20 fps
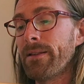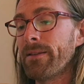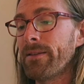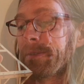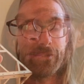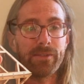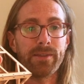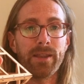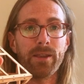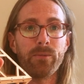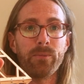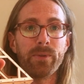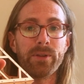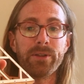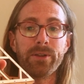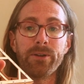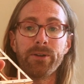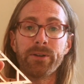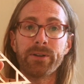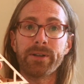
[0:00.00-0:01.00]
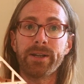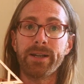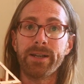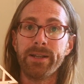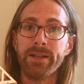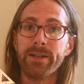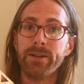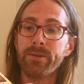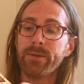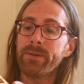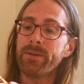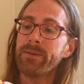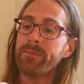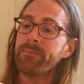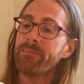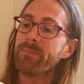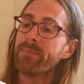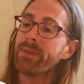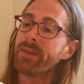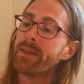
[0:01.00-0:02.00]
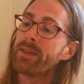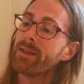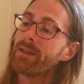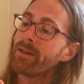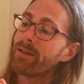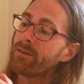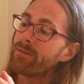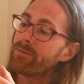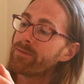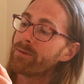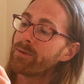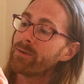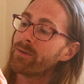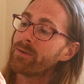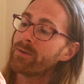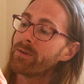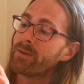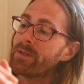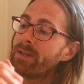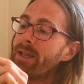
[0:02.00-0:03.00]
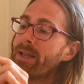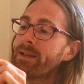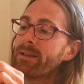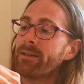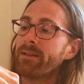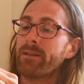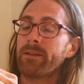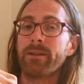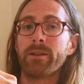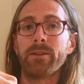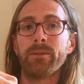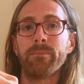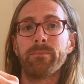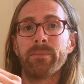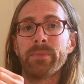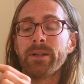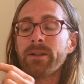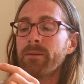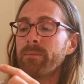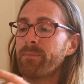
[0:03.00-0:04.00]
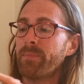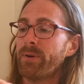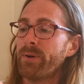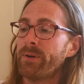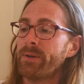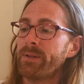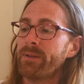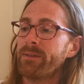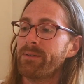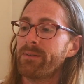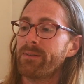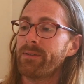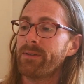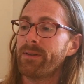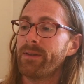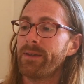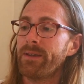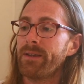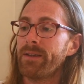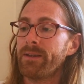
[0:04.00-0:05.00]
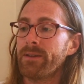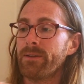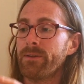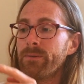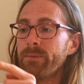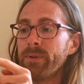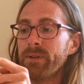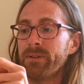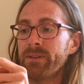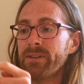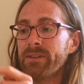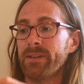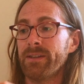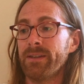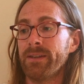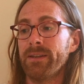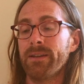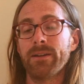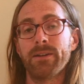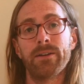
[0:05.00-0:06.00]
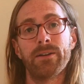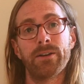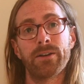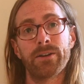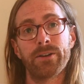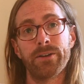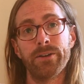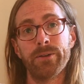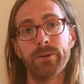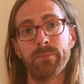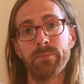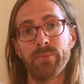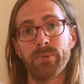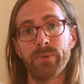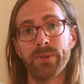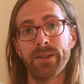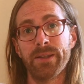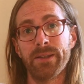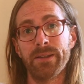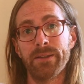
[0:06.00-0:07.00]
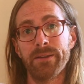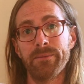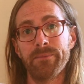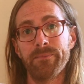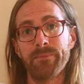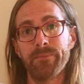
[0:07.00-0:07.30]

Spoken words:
The same with the octahedron. If you connect the middle points, you will see a cube within.